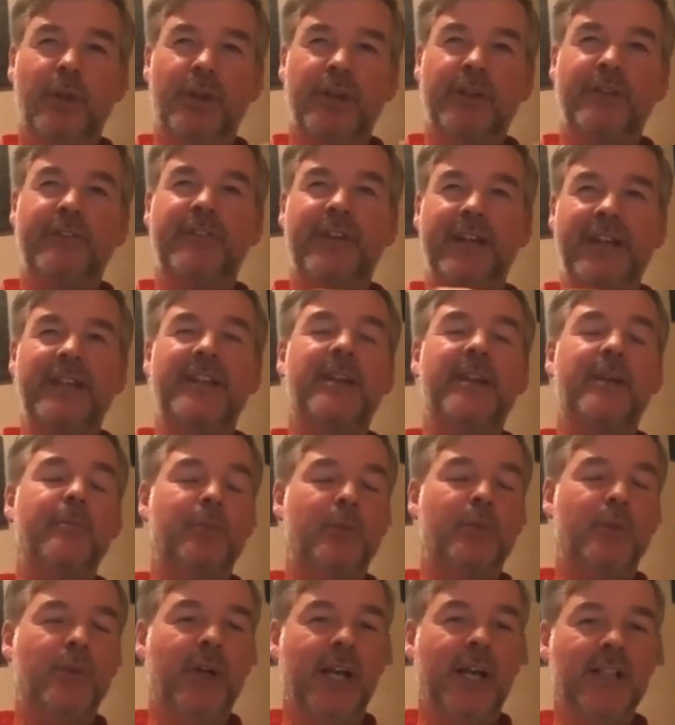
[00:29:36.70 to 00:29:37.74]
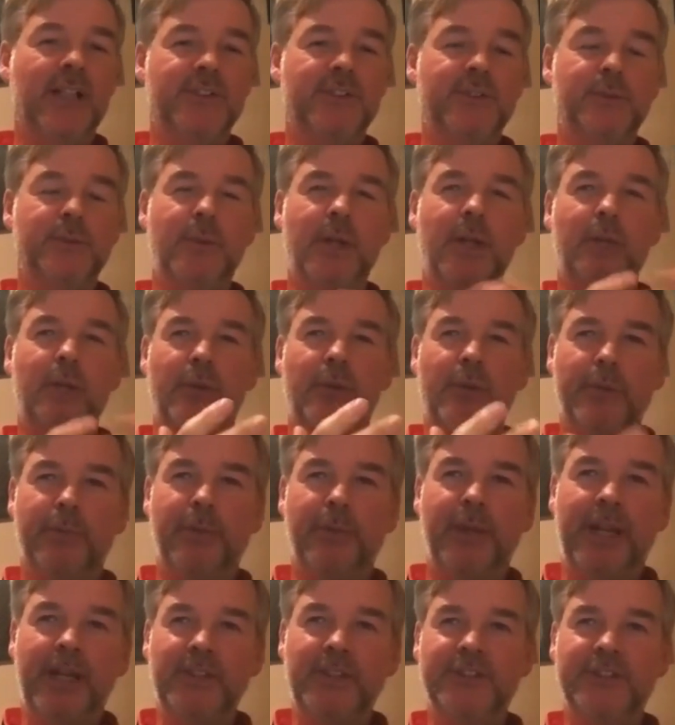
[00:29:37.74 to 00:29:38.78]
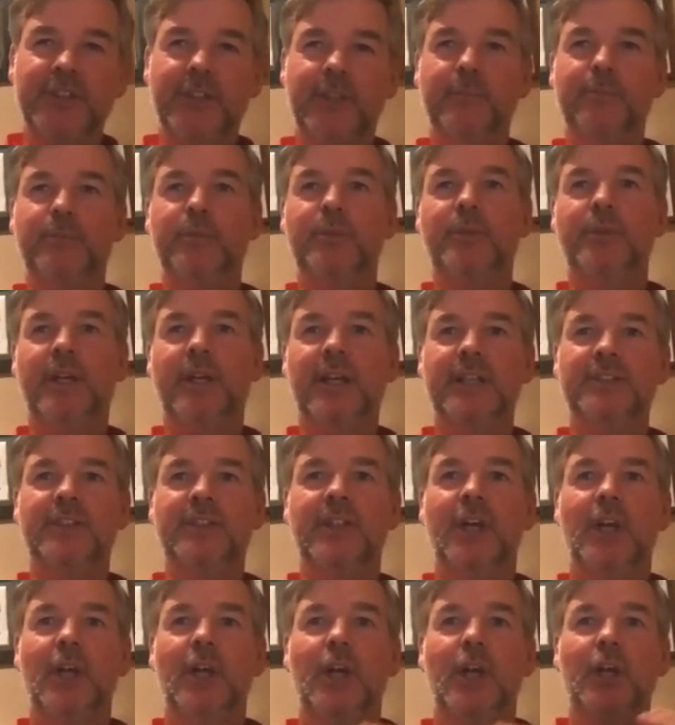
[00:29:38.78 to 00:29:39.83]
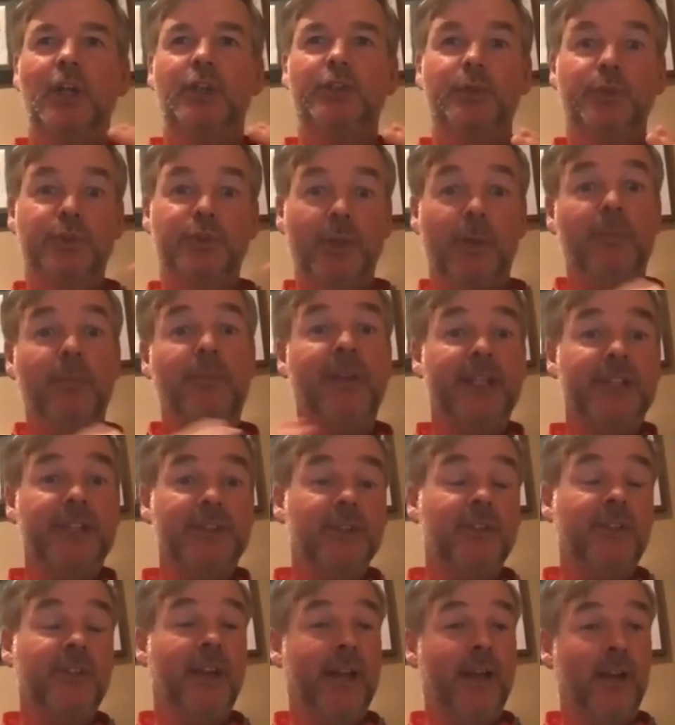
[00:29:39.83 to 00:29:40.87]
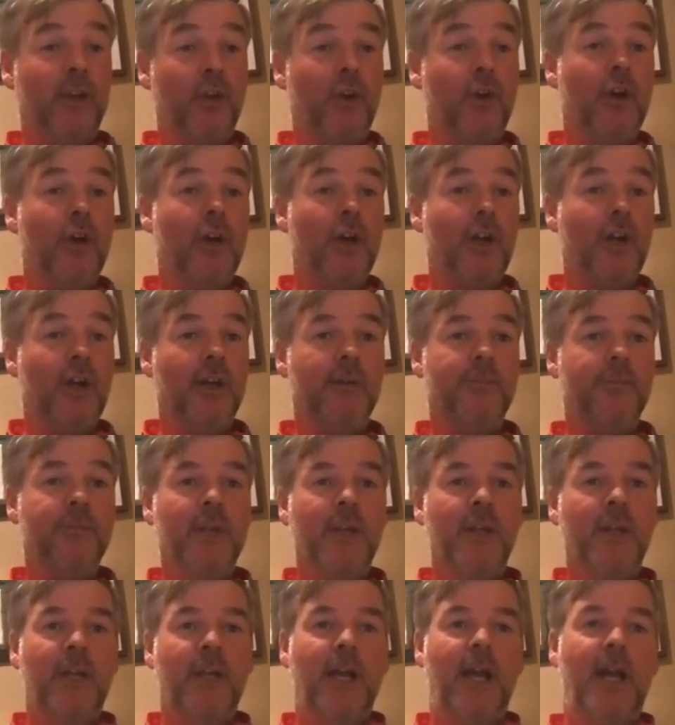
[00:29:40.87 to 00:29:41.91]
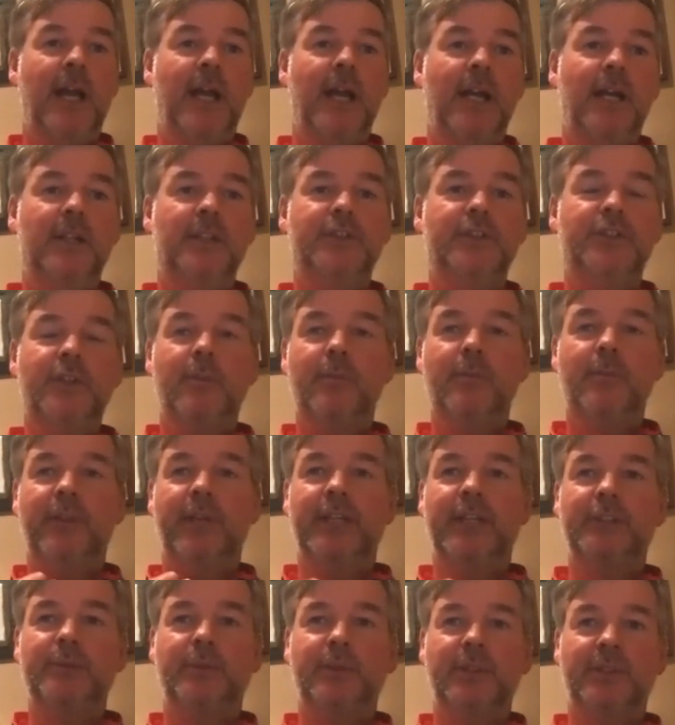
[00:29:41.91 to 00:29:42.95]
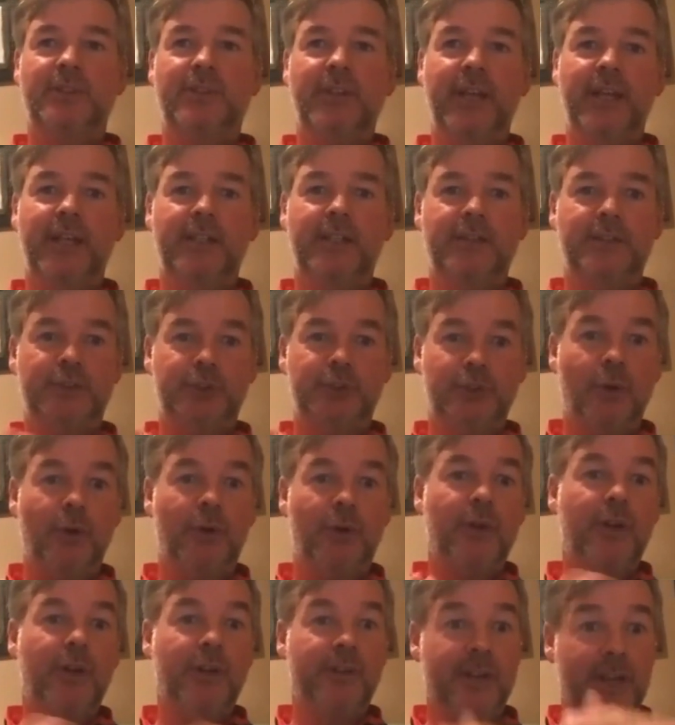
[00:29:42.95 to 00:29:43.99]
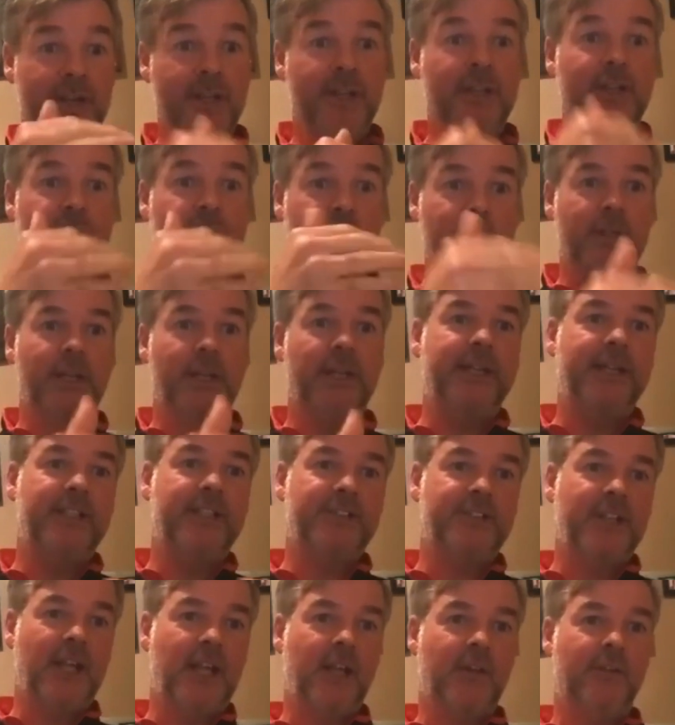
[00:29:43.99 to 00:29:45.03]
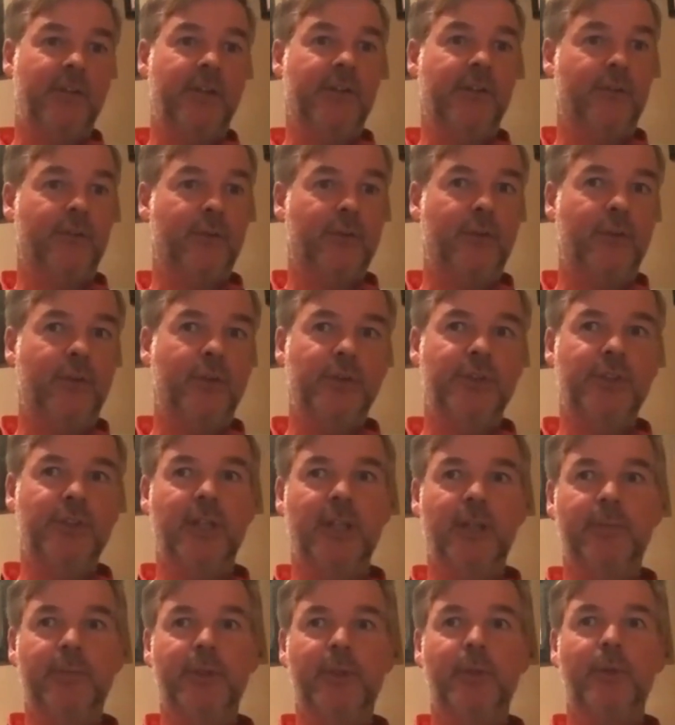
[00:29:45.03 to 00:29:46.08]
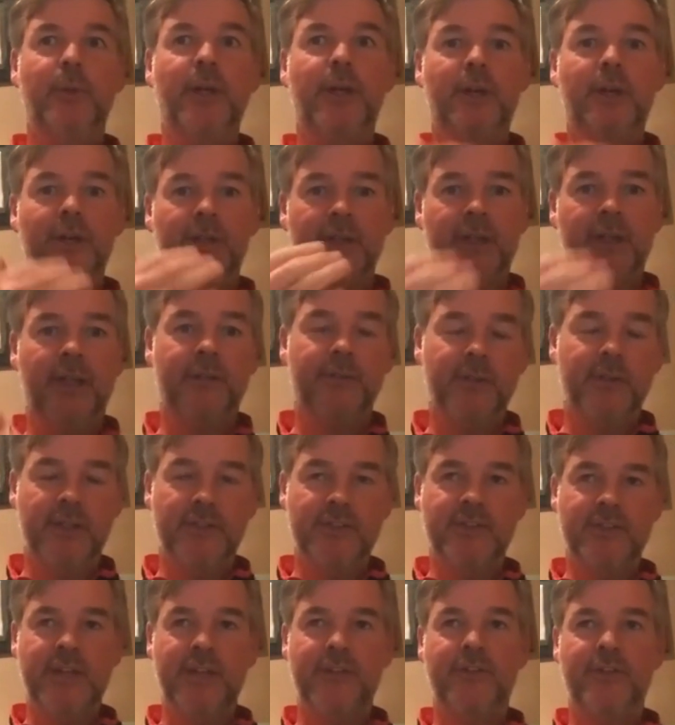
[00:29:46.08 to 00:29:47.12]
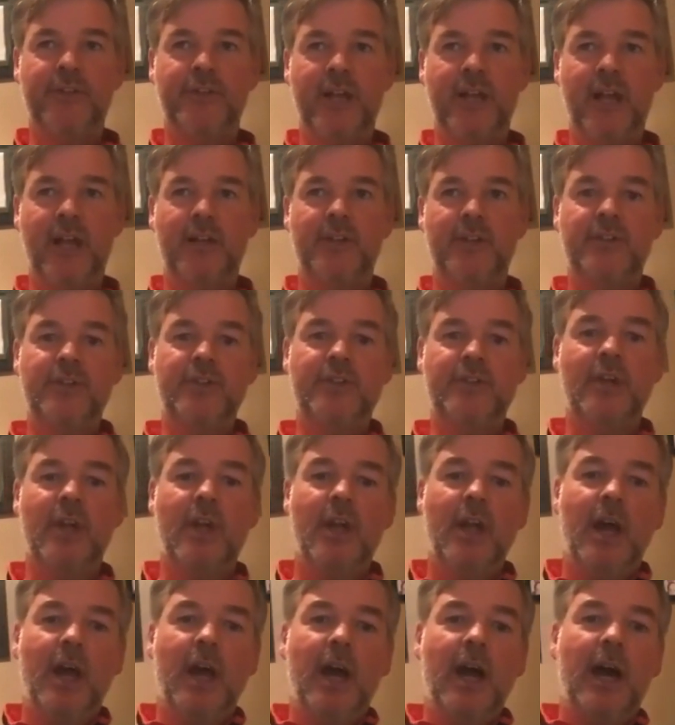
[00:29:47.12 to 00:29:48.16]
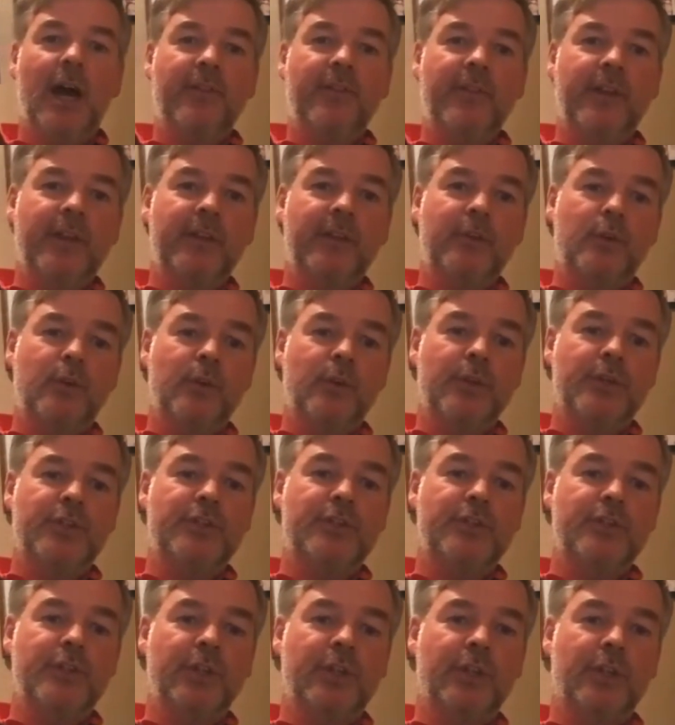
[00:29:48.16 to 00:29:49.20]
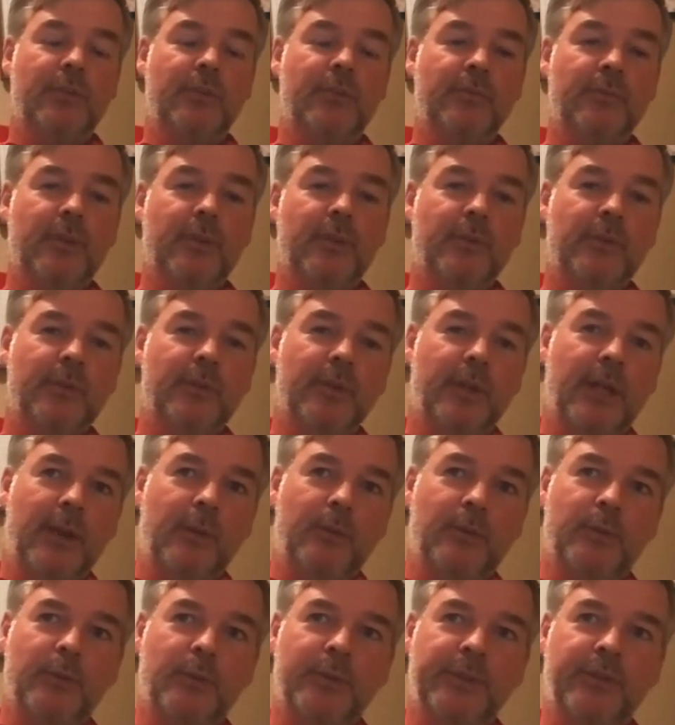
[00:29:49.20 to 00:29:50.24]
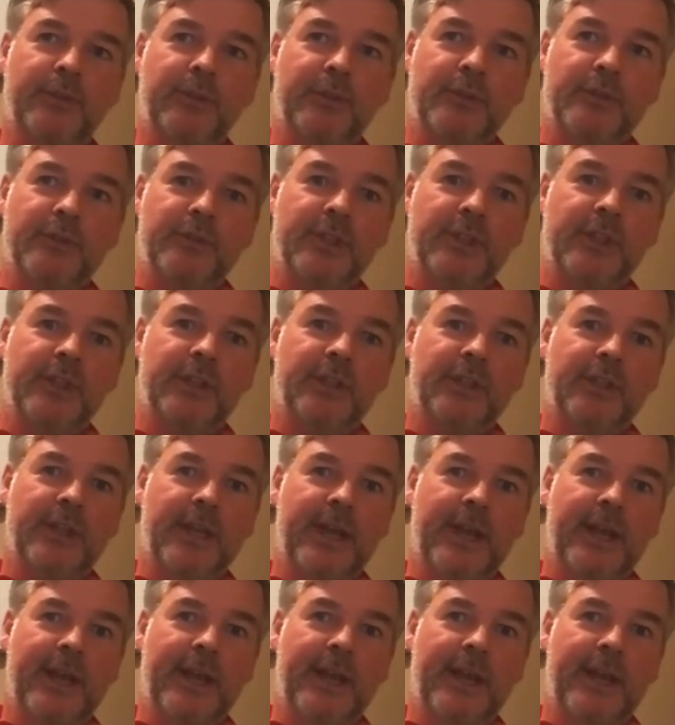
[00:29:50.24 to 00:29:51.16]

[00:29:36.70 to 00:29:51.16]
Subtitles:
you feel you didn't progress as well, where the players didn't progress. So some things will take longer. Some things will take shorter, and then you can really accelerate through those a little bit quicker and set their challenges. And then, of course, you can, what we do is you can,